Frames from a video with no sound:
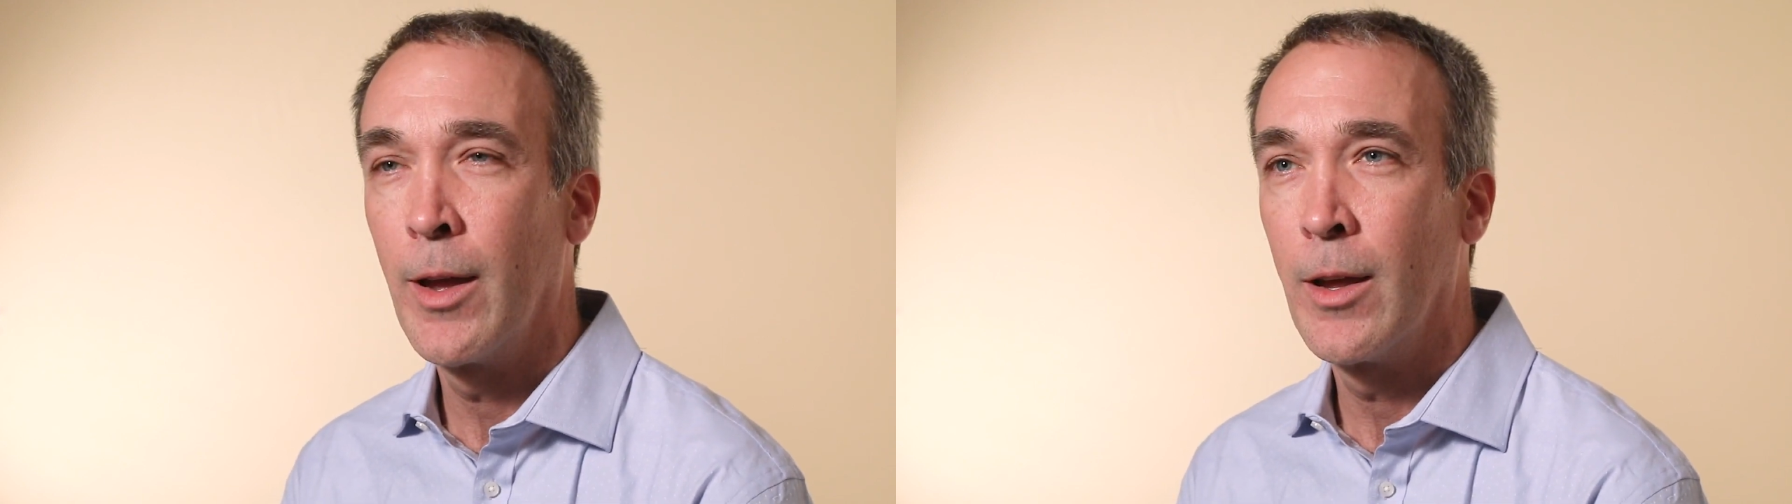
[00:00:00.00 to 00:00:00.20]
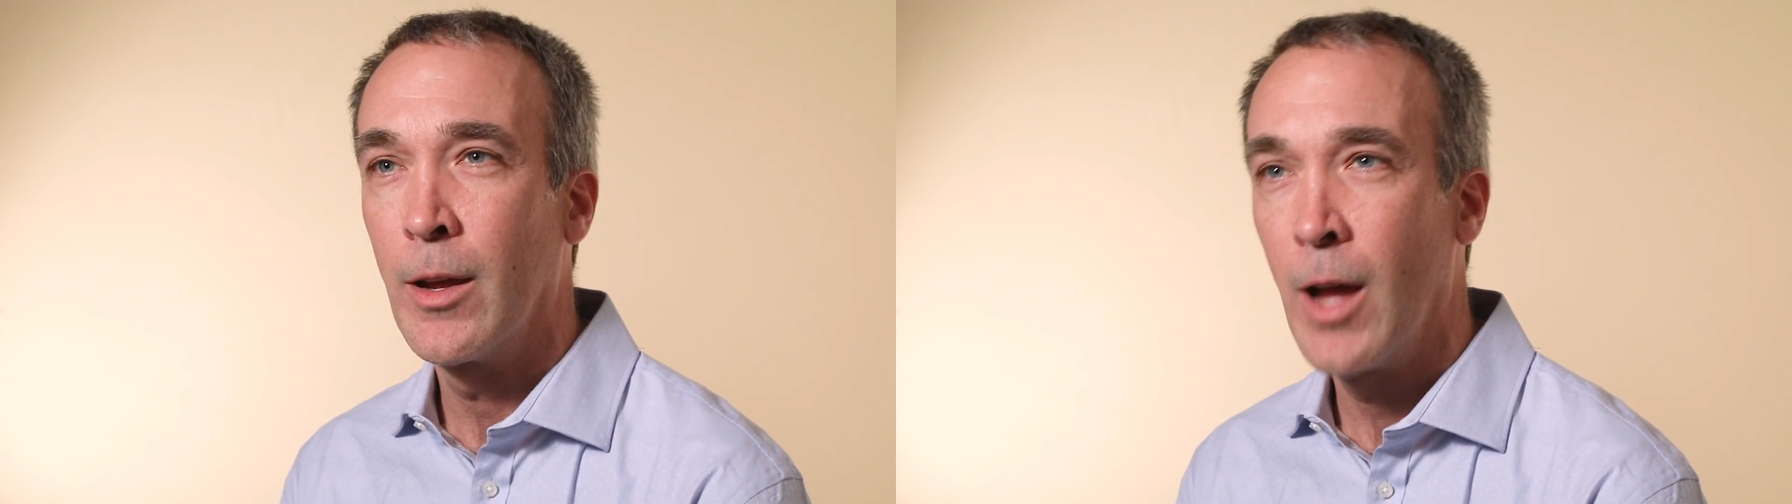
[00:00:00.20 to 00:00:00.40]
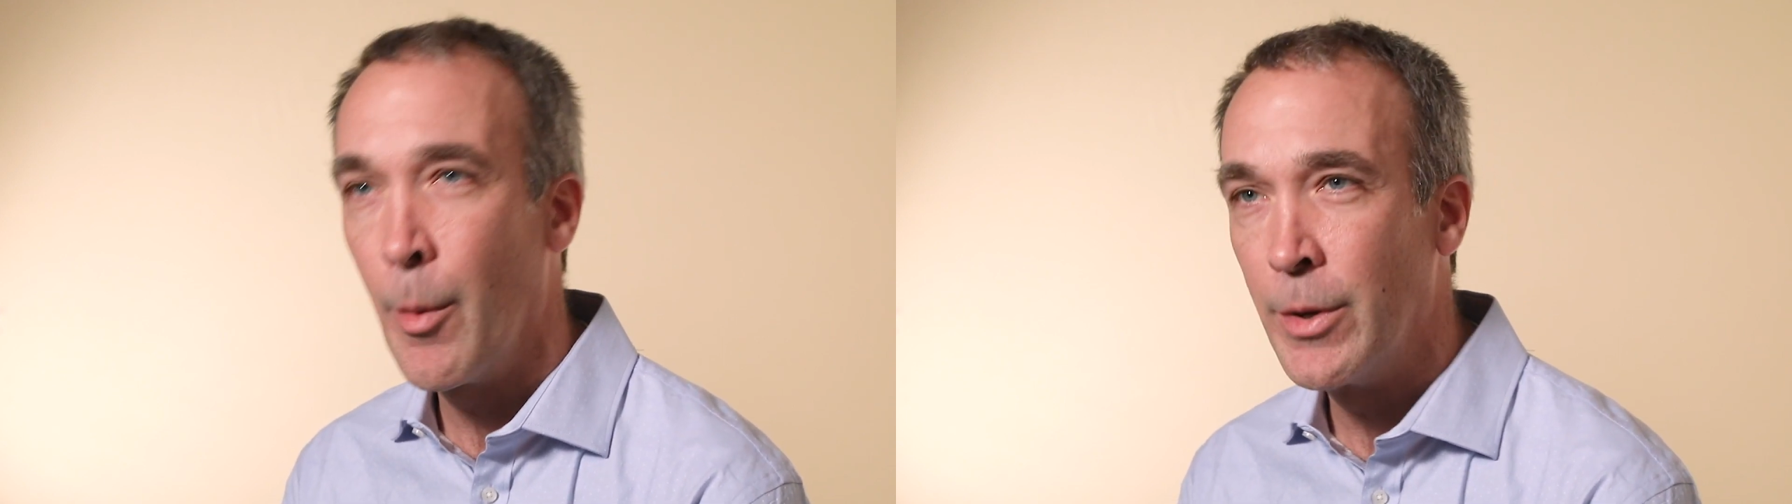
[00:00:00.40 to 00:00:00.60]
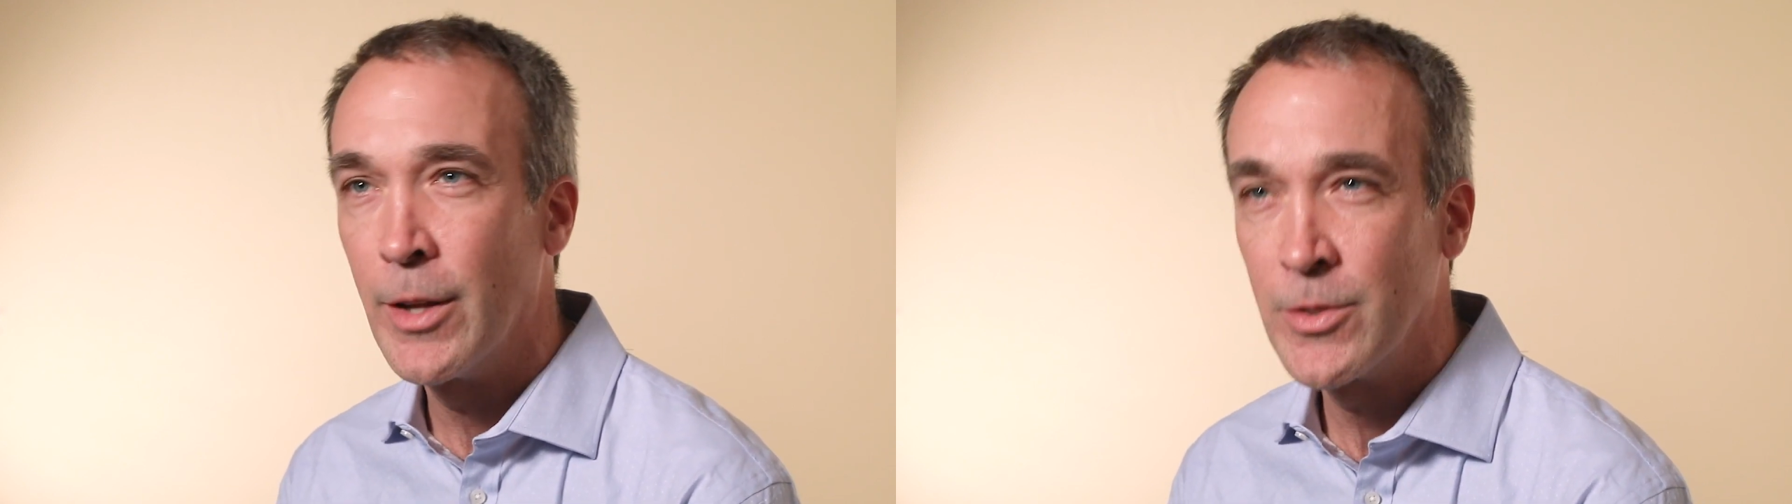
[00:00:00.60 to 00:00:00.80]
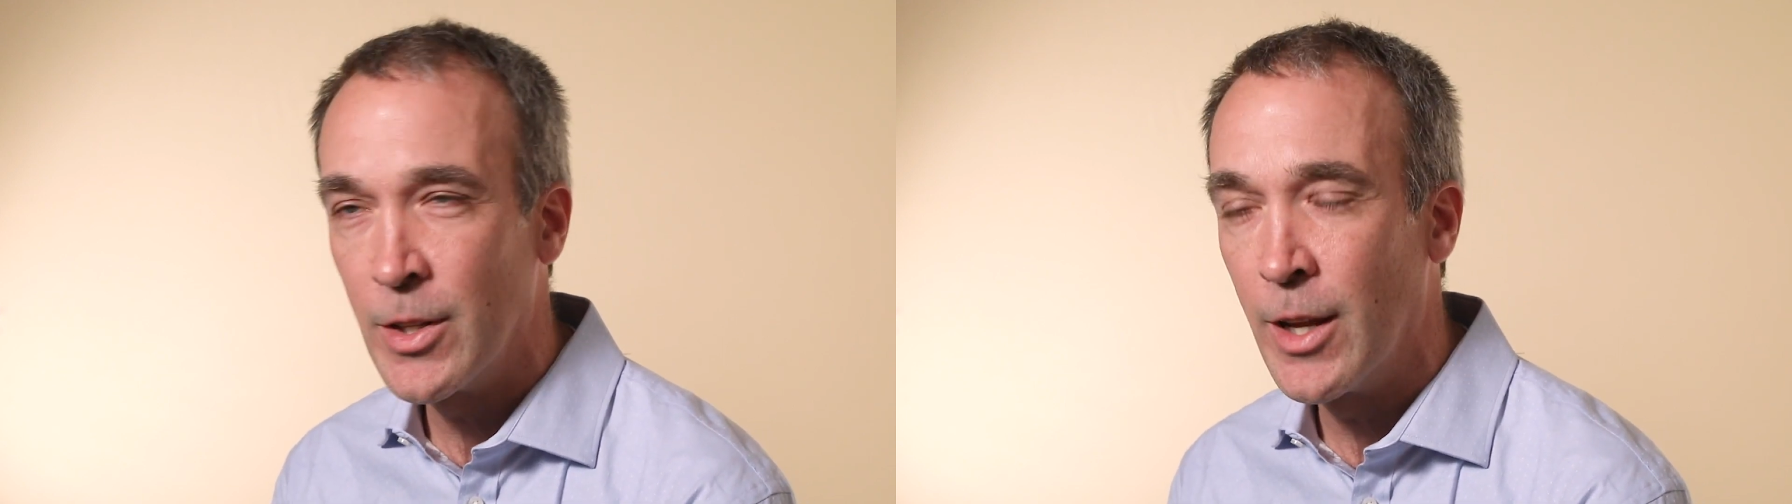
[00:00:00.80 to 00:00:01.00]
a common
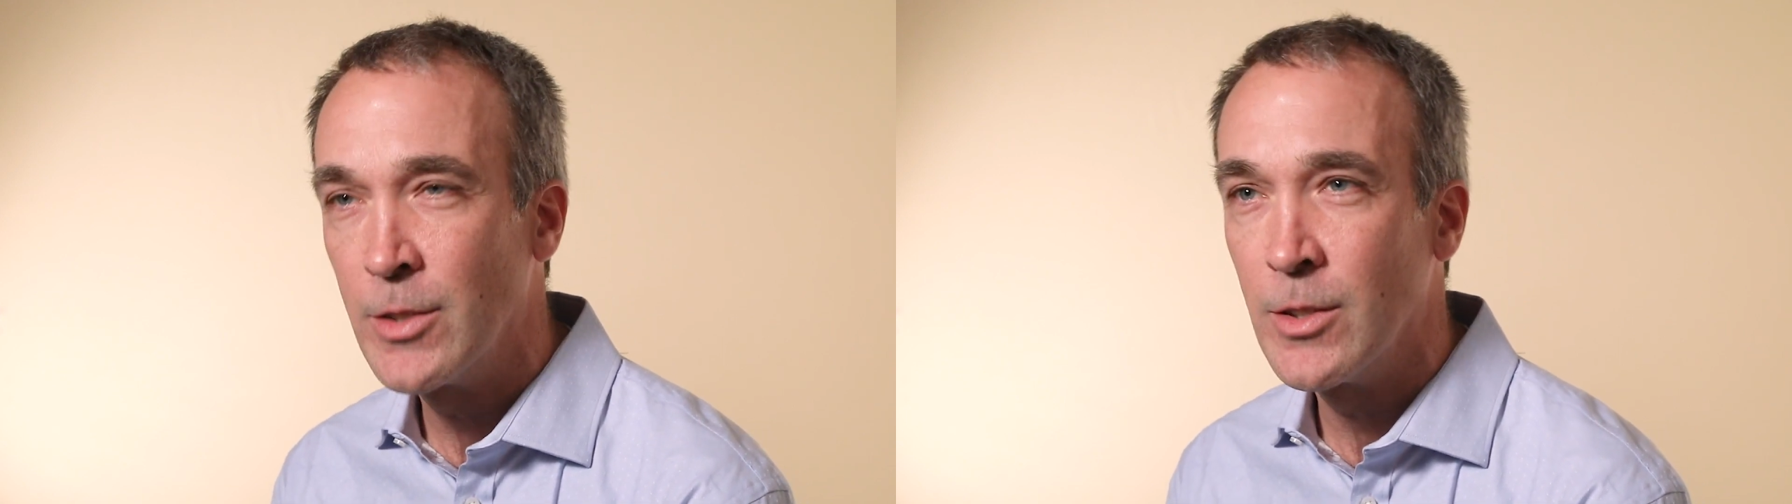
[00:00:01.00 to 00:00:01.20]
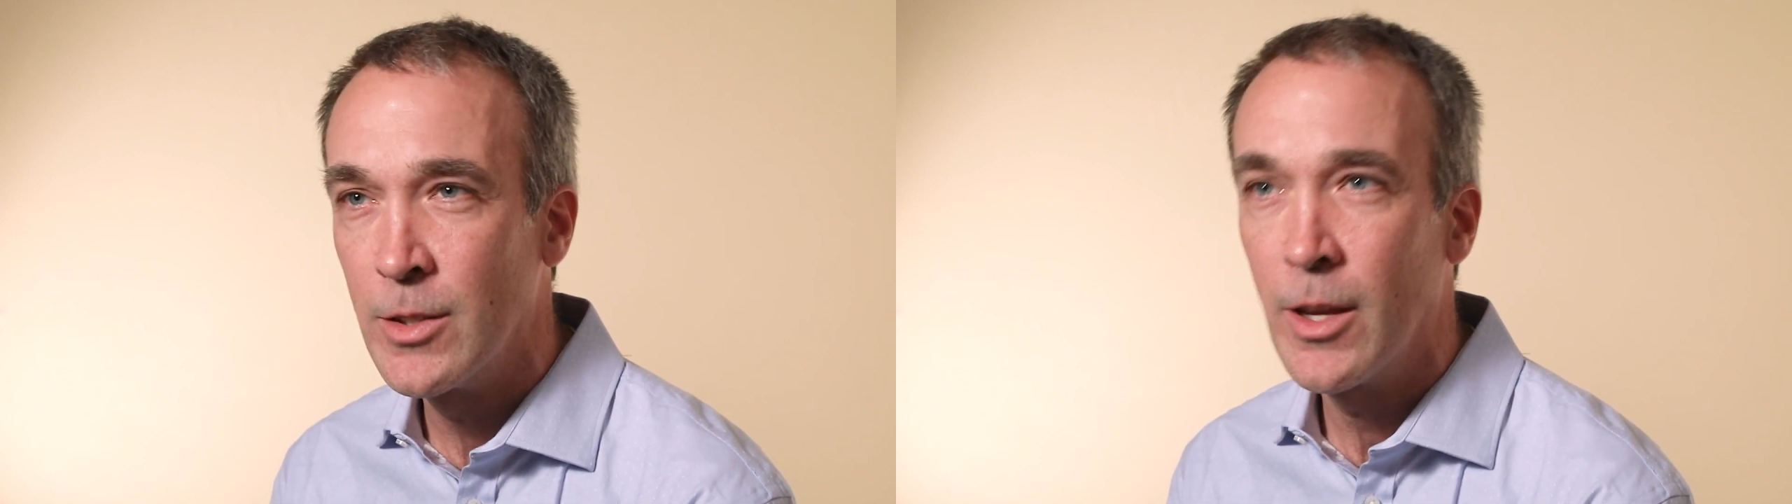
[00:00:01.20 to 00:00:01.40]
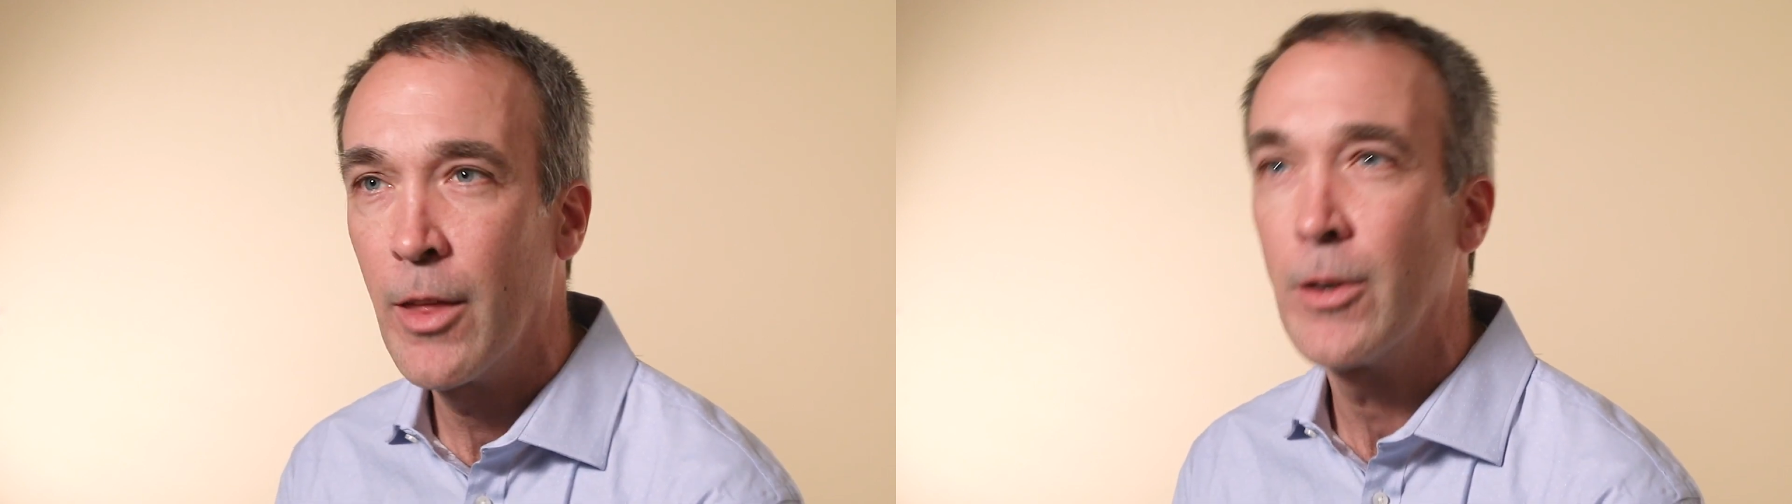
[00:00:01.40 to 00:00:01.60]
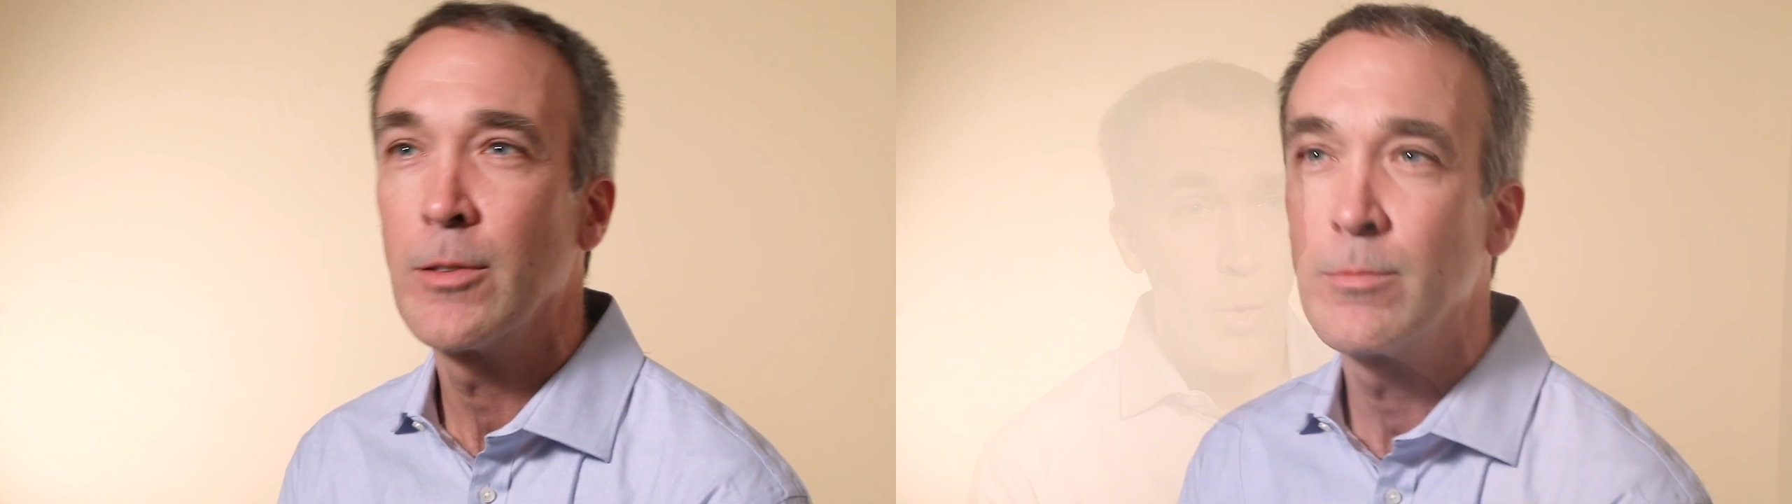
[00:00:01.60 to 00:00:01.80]
destination together.